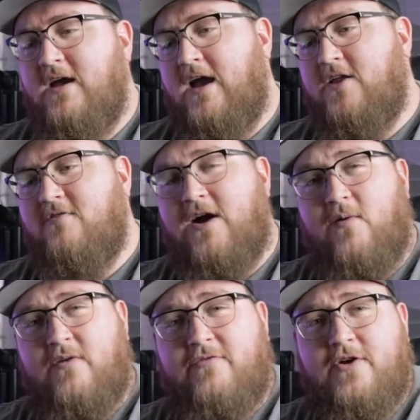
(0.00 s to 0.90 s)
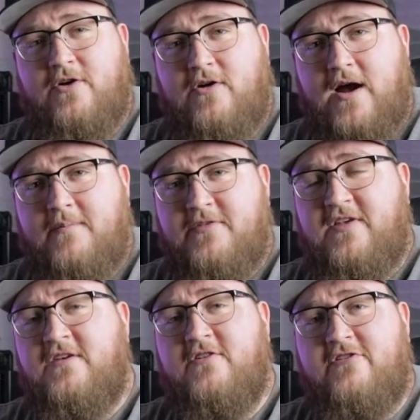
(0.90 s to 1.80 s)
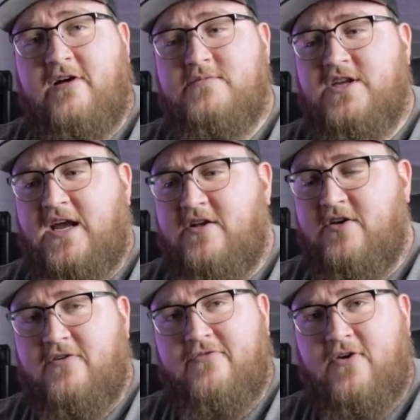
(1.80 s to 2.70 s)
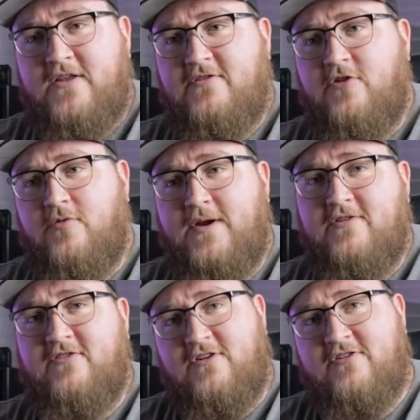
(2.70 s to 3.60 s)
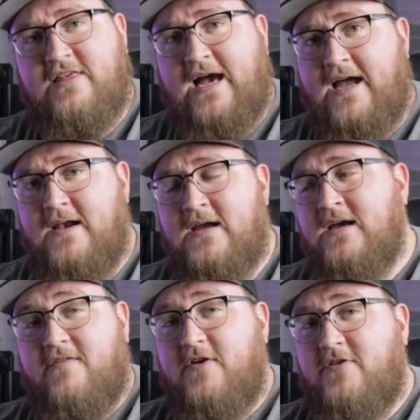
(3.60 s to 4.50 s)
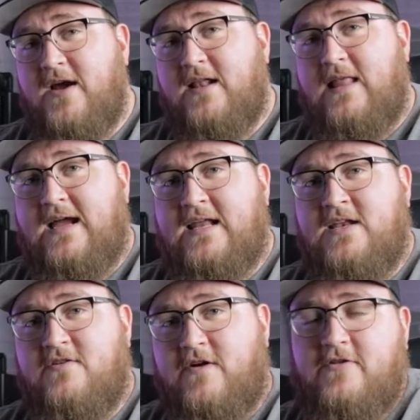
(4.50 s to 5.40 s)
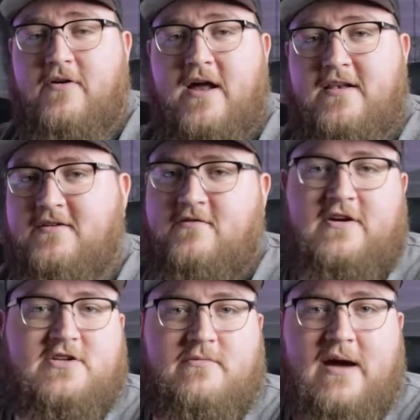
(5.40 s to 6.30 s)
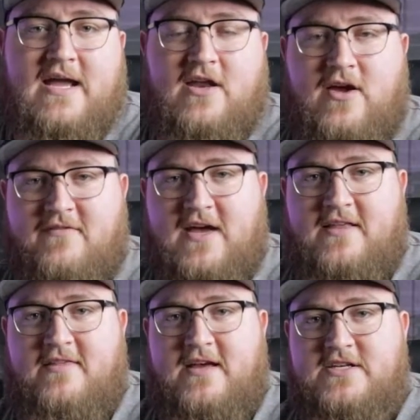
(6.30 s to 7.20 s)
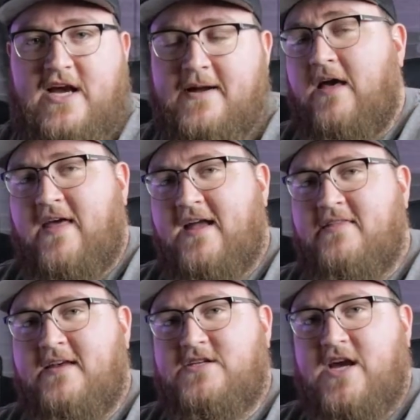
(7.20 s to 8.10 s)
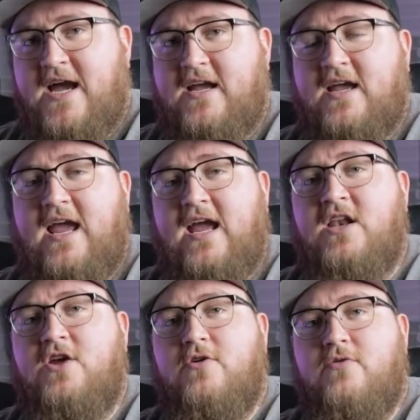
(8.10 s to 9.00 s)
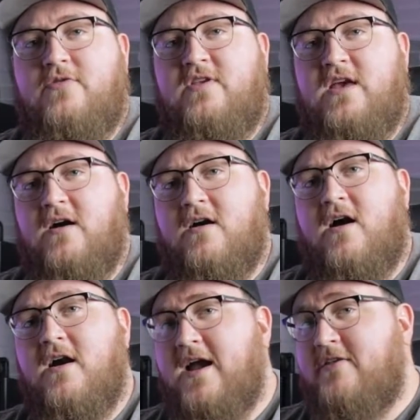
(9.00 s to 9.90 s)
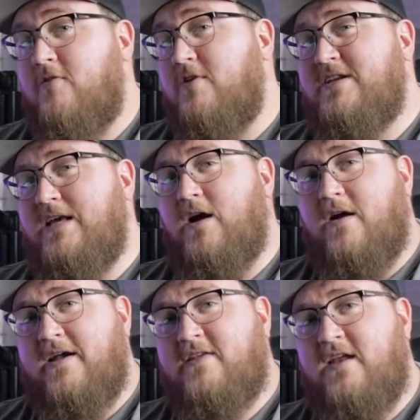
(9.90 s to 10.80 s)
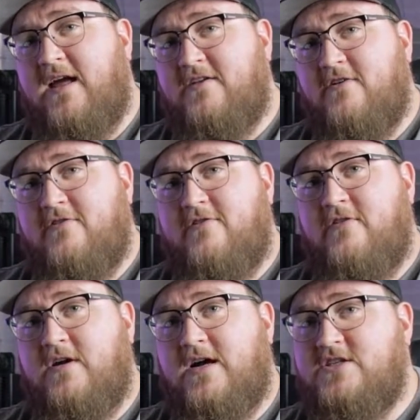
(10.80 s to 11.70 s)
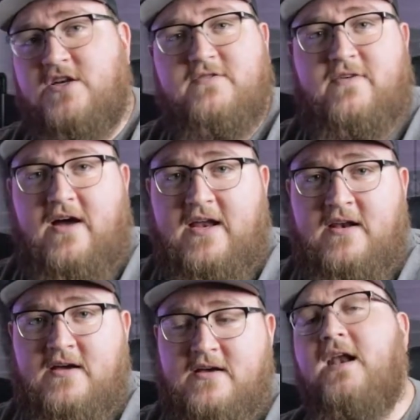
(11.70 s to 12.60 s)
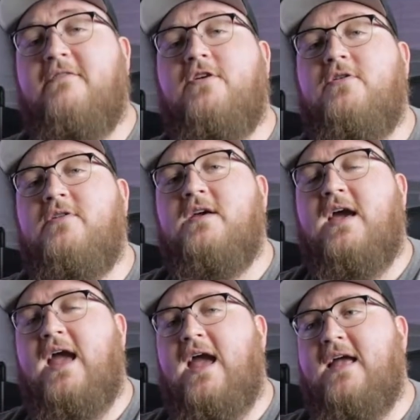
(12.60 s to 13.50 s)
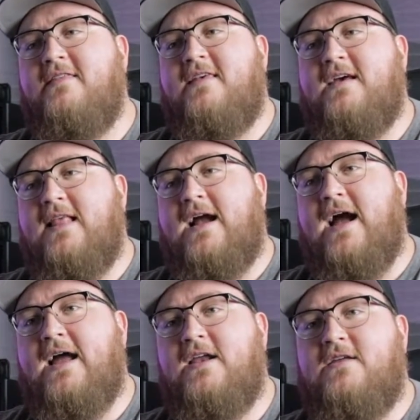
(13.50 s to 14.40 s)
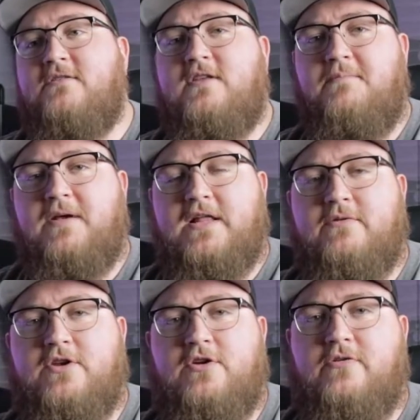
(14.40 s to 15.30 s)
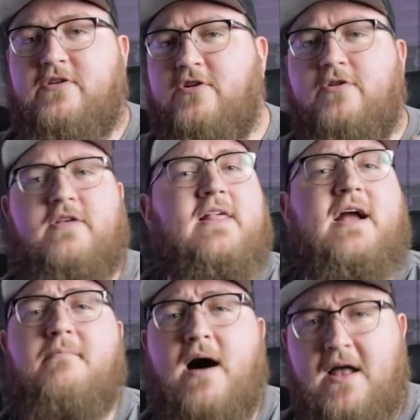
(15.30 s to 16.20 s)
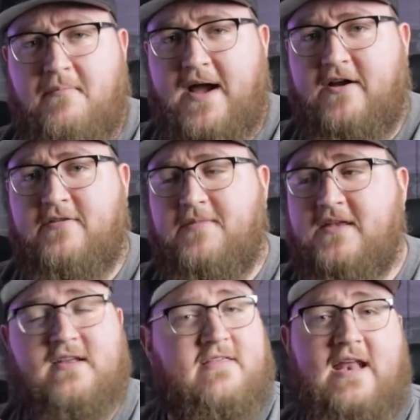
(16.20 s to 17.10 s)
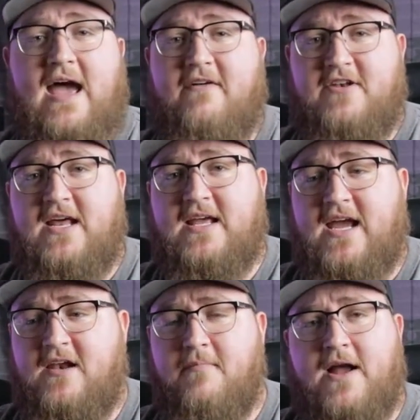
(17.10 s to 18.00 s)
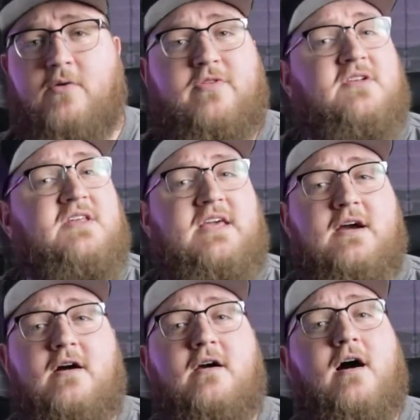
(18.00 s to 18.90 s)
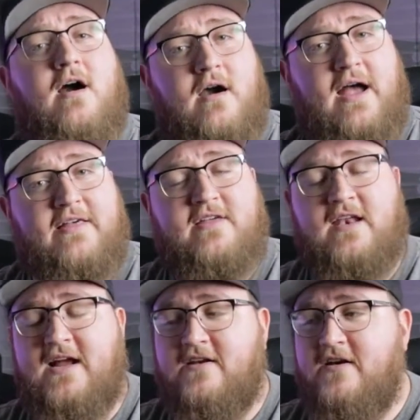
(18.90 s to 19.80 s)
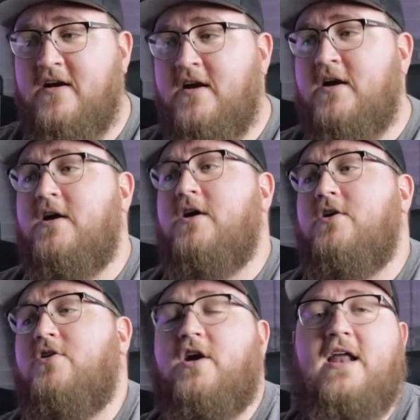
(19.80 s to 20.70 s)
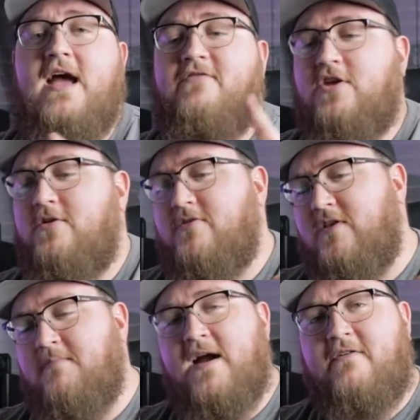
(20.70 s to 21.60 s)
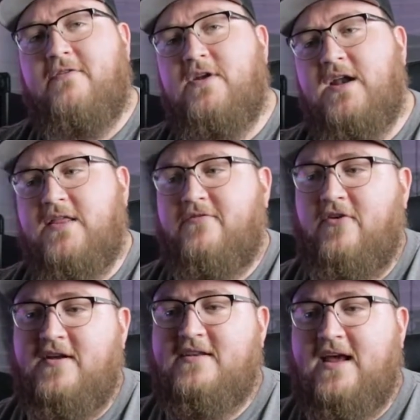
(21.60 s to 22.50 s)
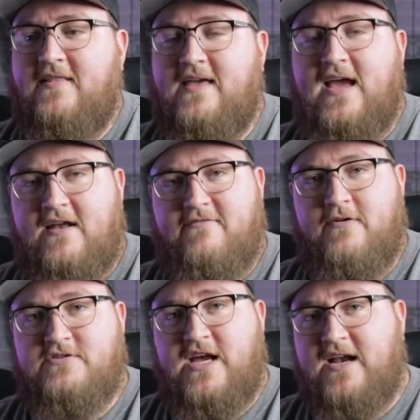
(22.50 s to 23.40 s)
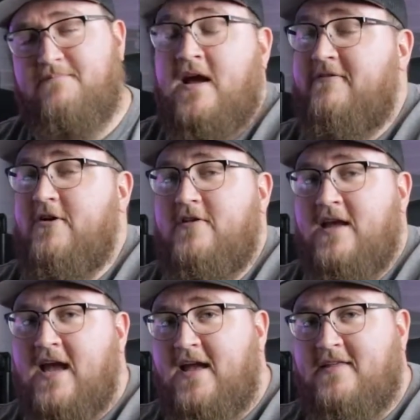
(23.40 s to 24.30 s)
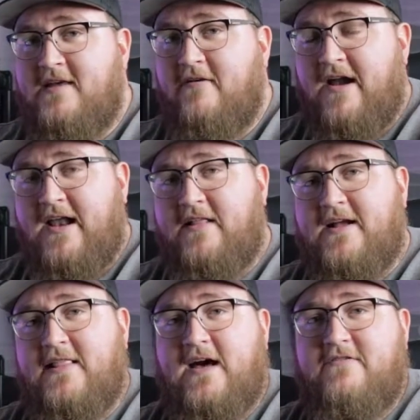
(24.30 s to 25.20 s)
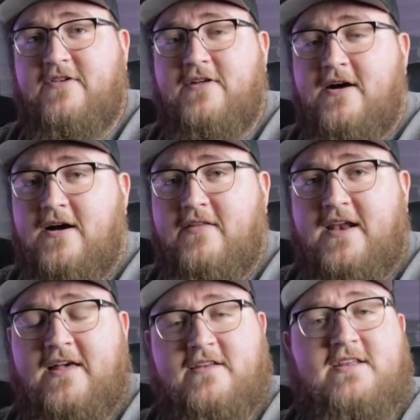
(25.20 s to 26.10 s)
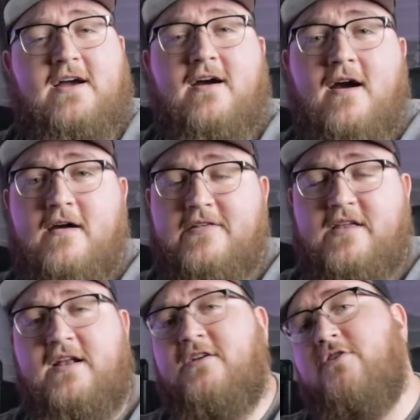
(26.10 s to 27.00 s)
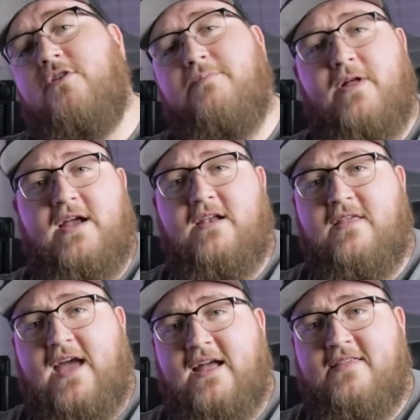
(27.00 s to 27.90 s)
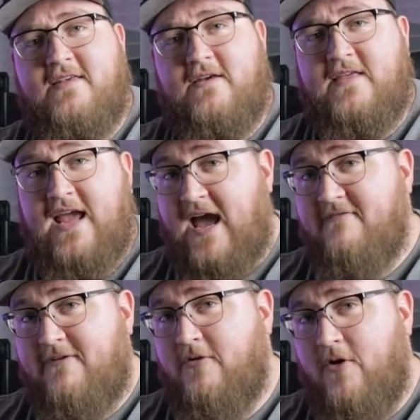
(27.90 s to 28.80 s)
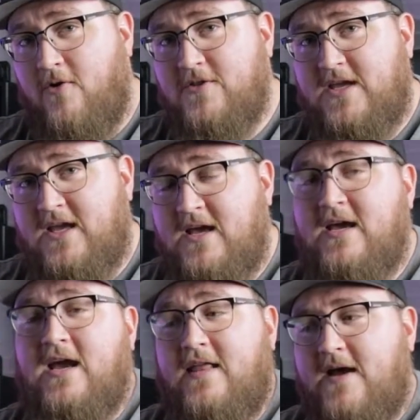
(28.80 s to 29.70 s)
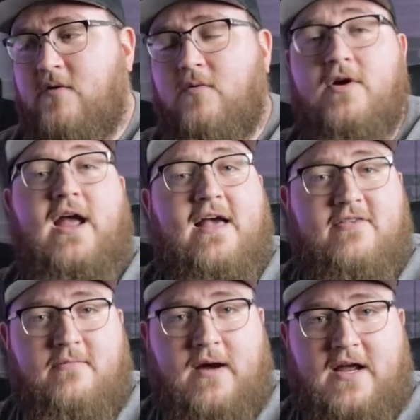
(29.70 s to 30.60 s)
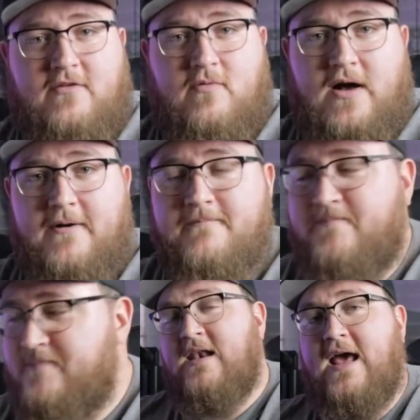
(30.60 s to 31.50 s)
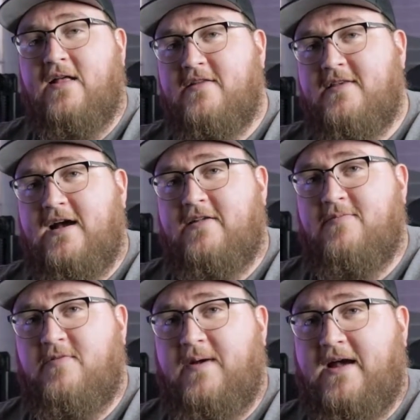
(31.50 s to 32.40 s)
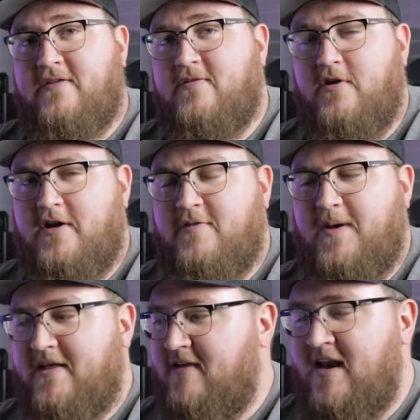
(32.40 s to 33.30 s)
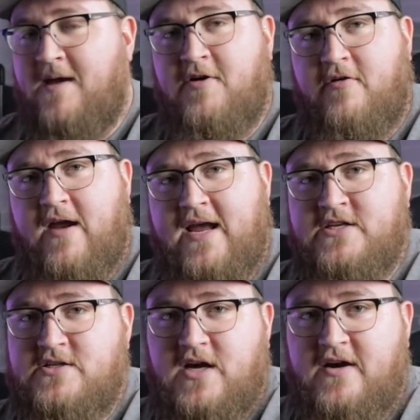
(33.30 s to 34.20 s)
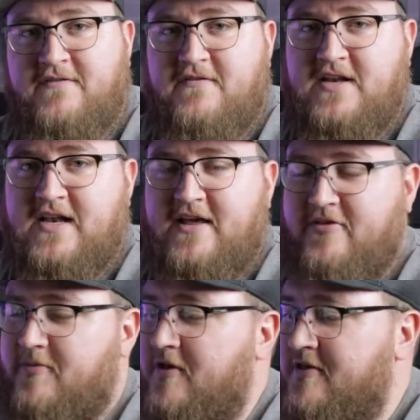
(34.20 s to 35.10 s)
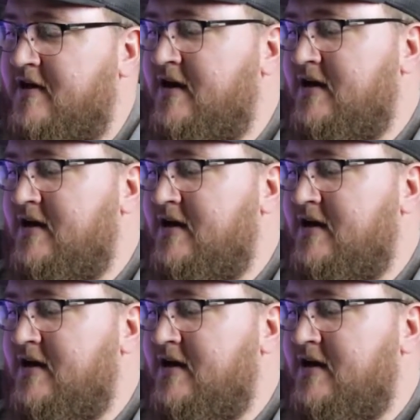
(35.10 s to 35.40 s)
And you've got one for your center sub channel, your fronts, your rears, and your side. Now, you've also got a line in, you've also got a traditional mic, and you have a headset jack. Now, the headset jack can use TRRS or TRS connectors just fine. Now, if you're using a headset like I typically would use, and you're using like a mod mic or something that doesn't have a dedicated mic with a TRRS connector, you're going to have to use the microphone in on the front and the headphone jack. Now, if you're using a headset right now, like a lot of us are, that has a TRRS connector, you can plug into the headphone only, and that will work as the mic as well. Now, let's talk some specs, nerdy specs. Dynamic range, 115 decibels.